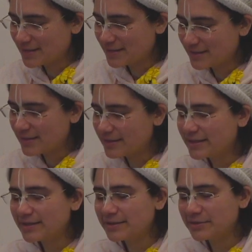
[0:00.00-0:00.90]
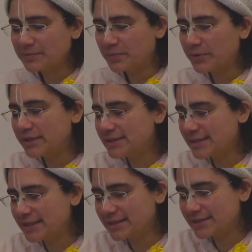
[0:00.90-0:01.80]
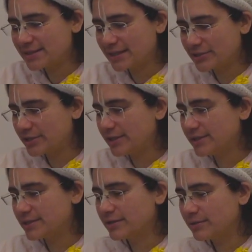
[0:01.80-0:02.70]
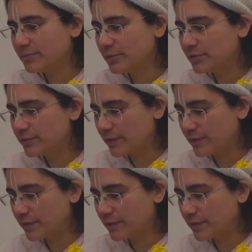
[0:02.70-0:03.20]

The point is that she is in the mood of